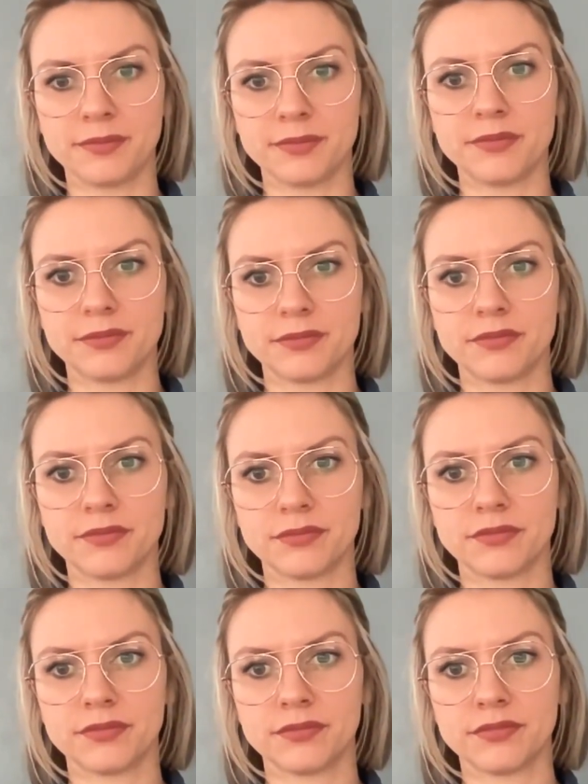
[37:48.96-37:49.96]

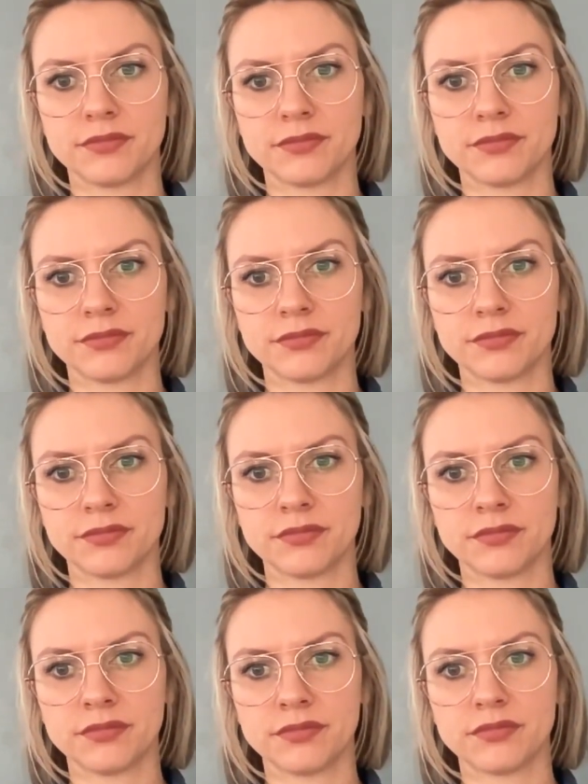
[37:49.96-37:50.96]

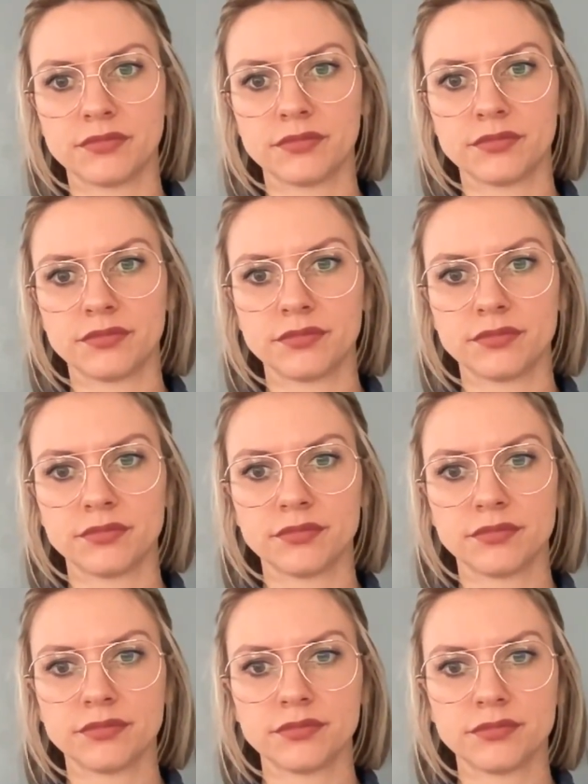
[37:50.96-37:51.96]

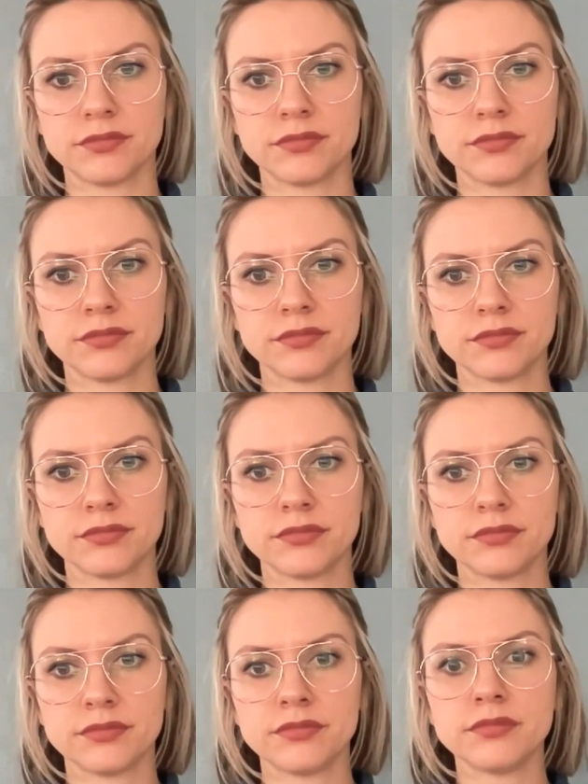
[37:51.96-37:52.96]

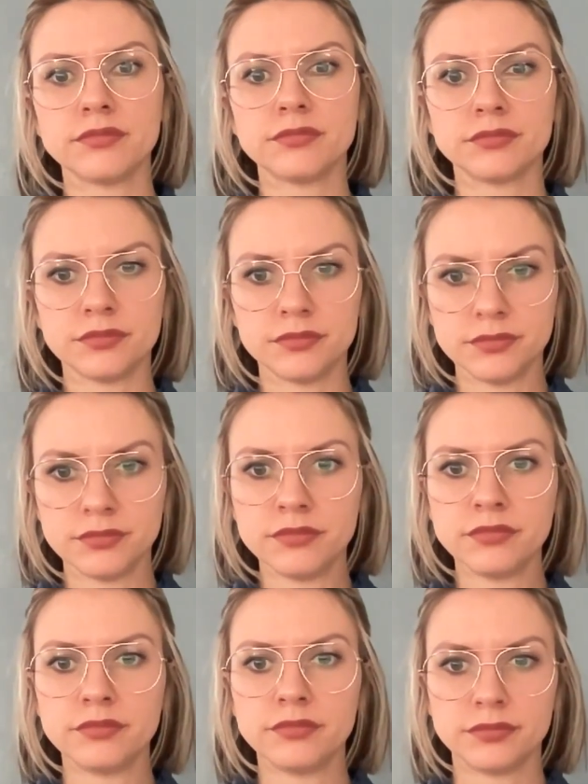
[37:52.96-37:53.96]

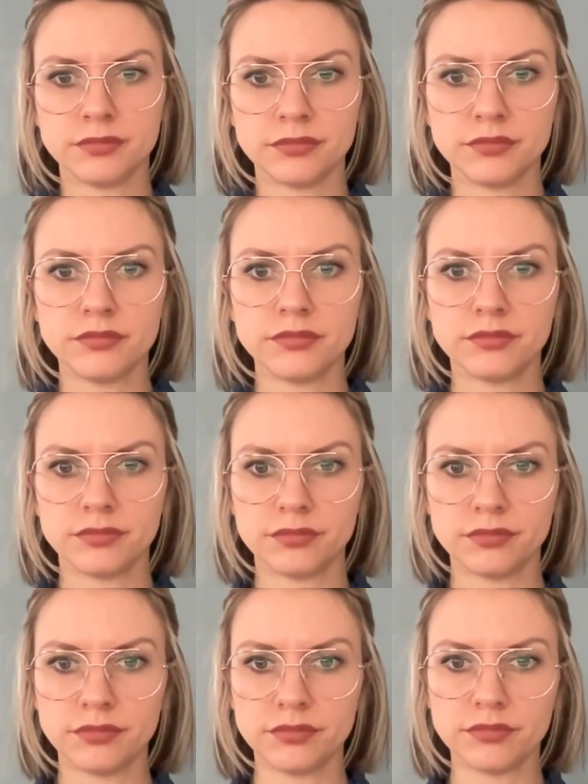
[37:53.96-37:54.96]

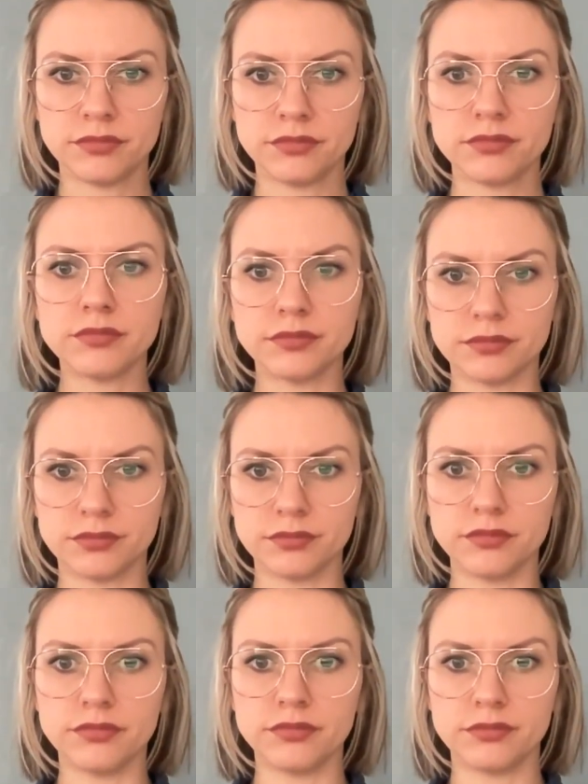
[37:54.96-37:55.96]

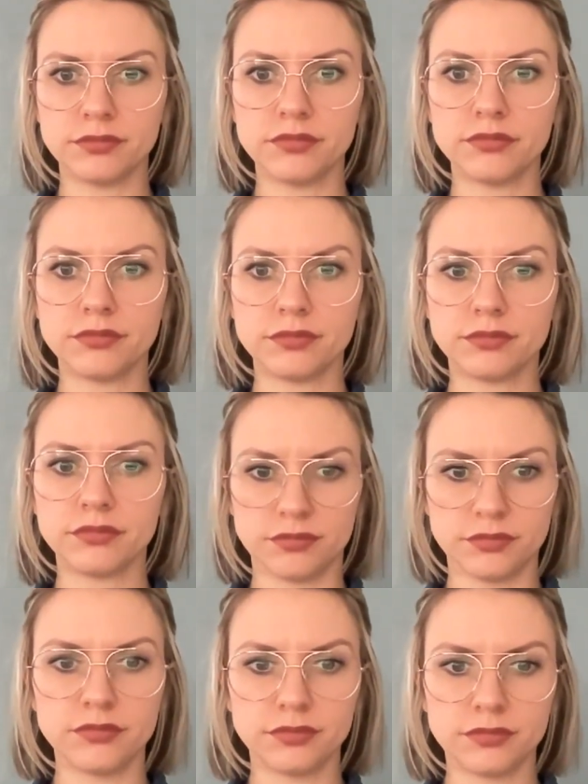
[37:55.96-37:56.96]
[no speech]